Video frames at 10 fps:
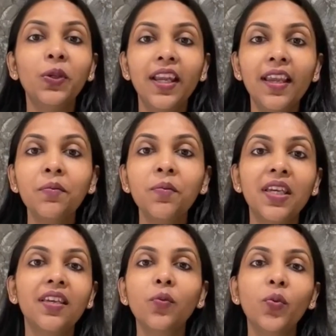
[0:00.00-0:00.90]
name
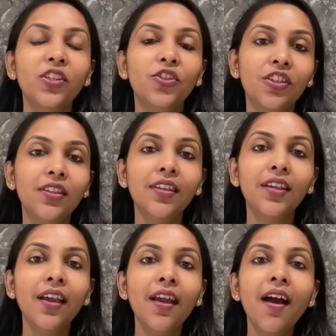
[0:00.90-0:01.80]
begin with G
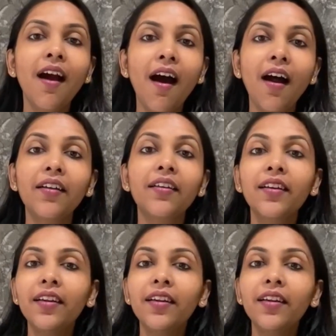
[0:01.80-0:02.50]
are